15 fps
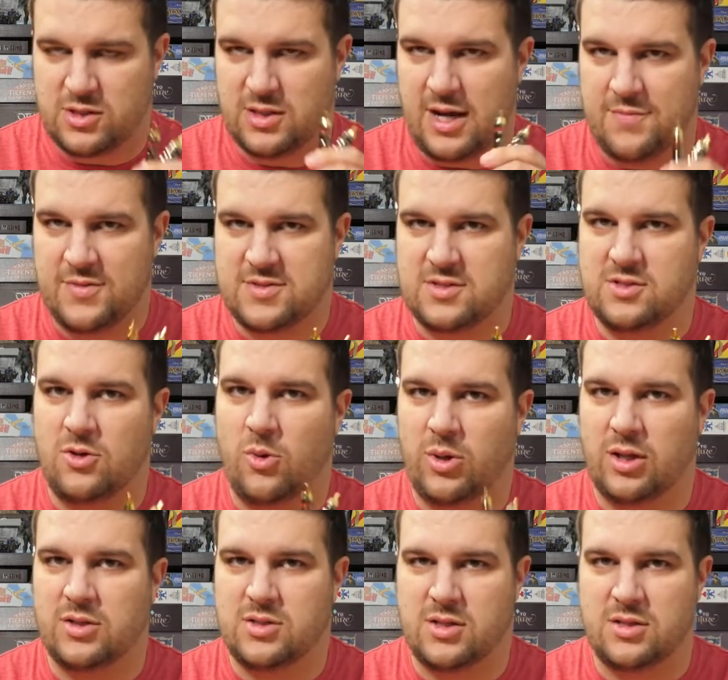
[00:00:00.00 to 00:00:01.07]
of the time this is going
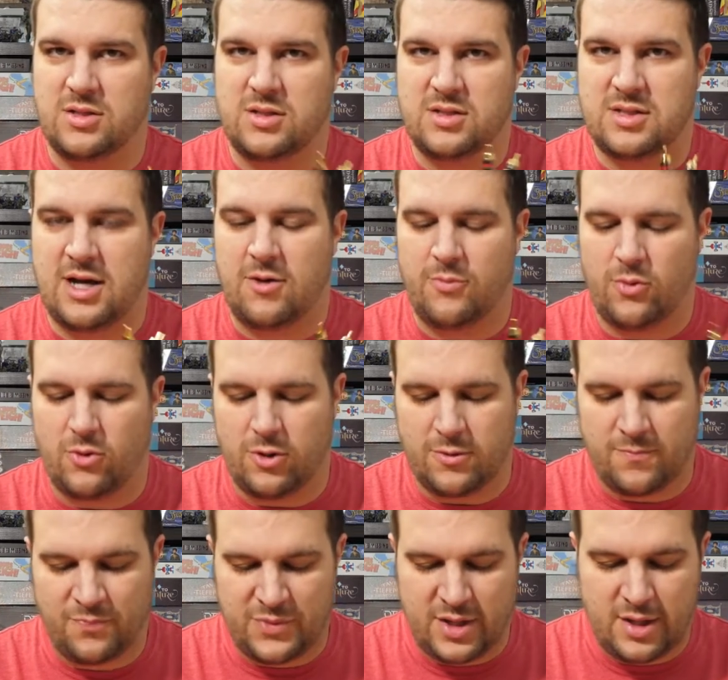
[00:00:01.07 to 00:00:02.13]
into the
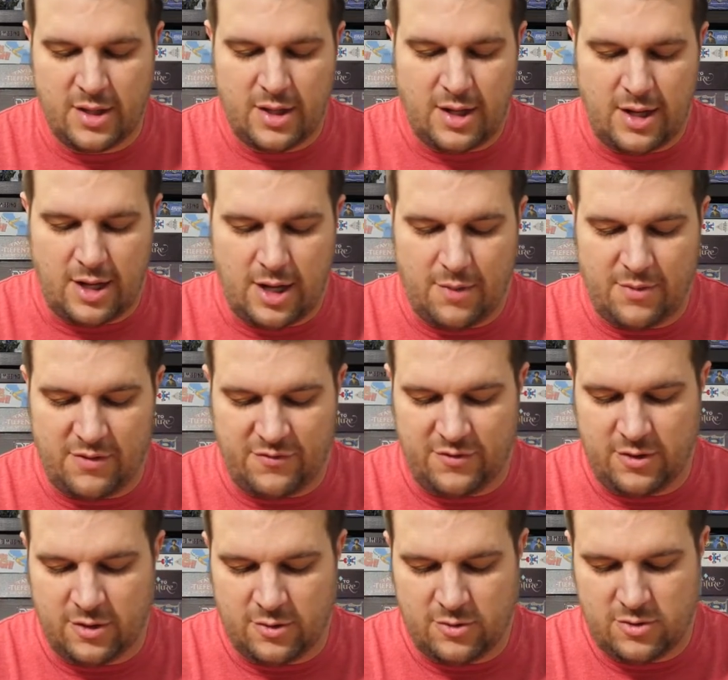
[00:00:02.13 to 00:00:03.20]
soundboard. If
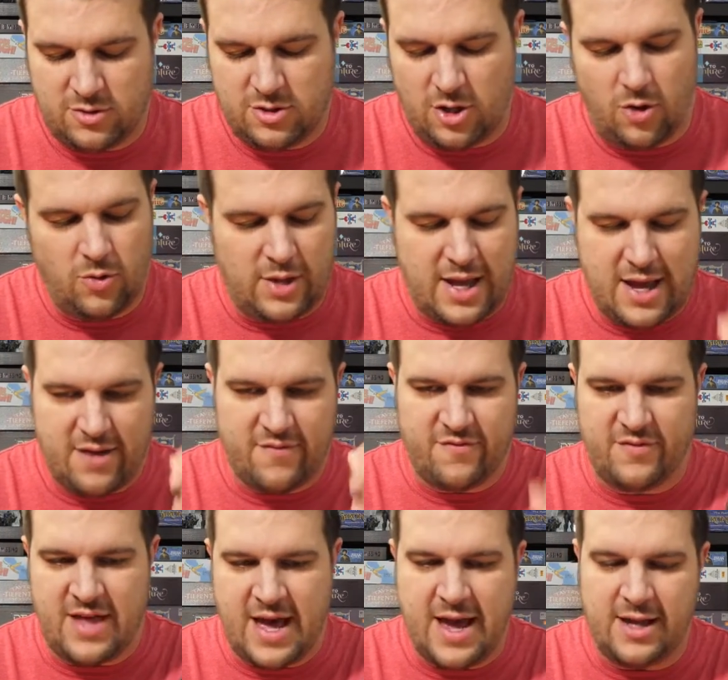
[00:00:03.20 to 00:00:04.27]
you don't have
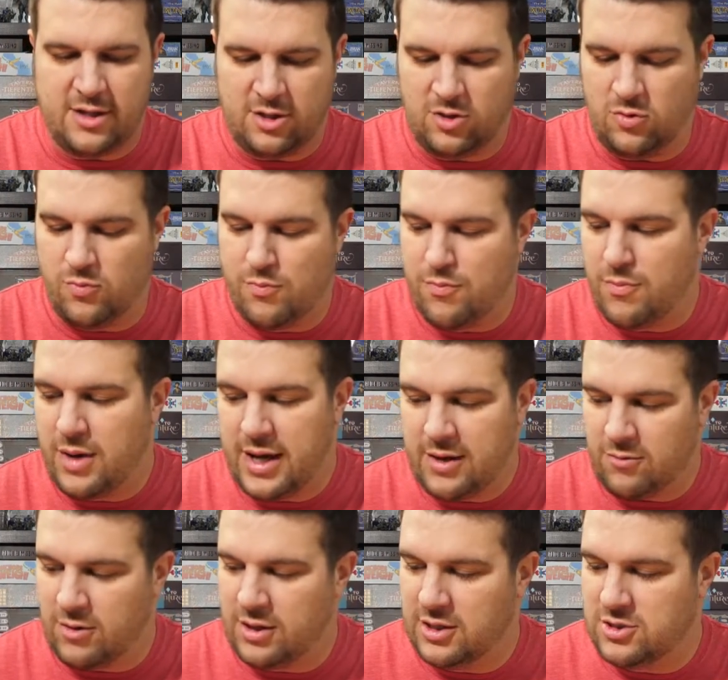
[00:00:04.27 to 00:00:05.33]
that, you might
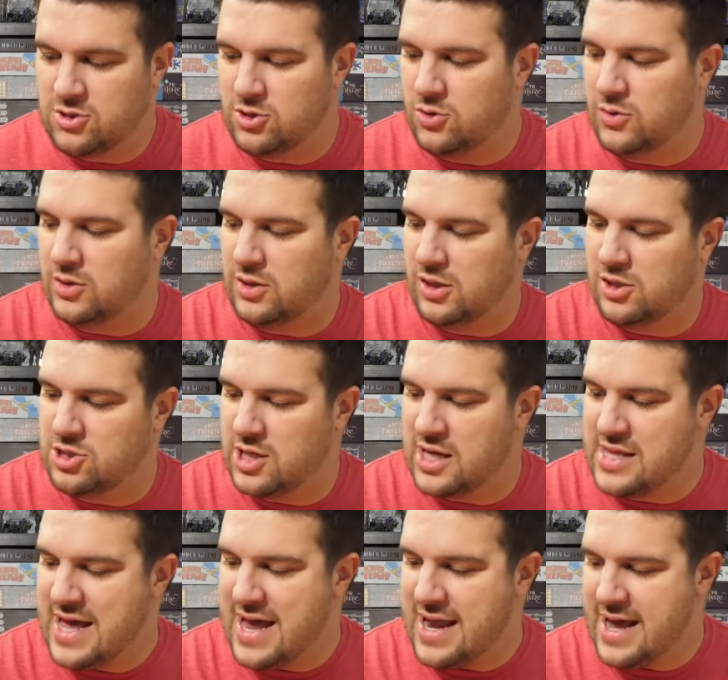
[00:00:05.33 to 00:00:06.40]
run into a DJ
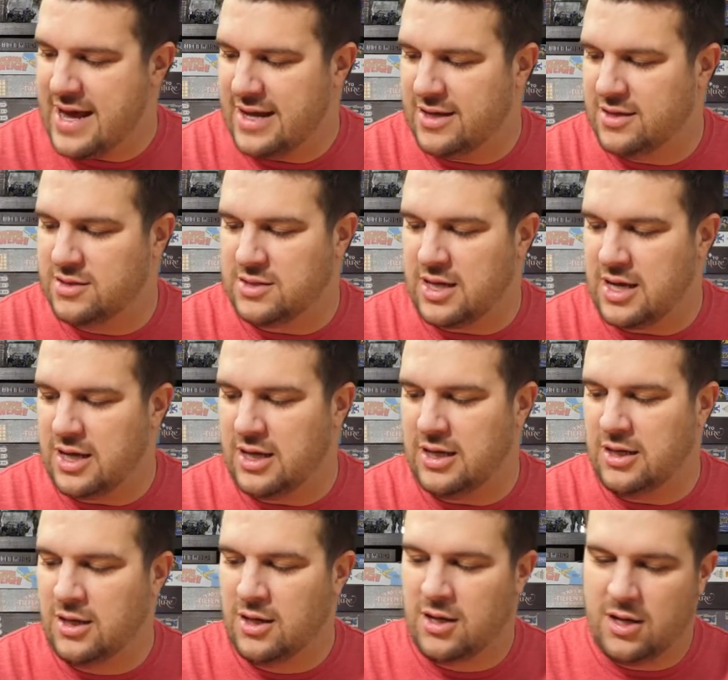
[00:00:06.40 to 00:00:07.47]
that has
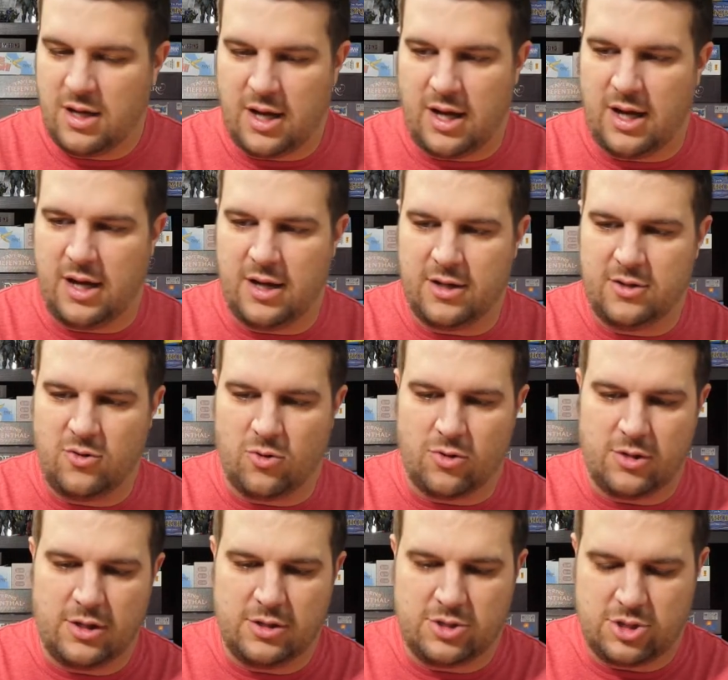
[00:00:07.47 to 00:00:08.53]
a
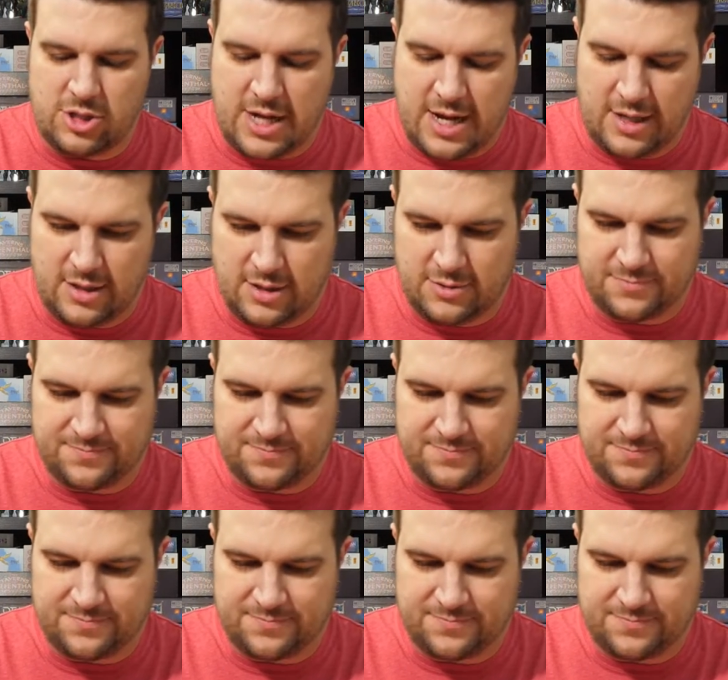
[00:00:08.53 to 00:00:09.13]
1/4-inch jack.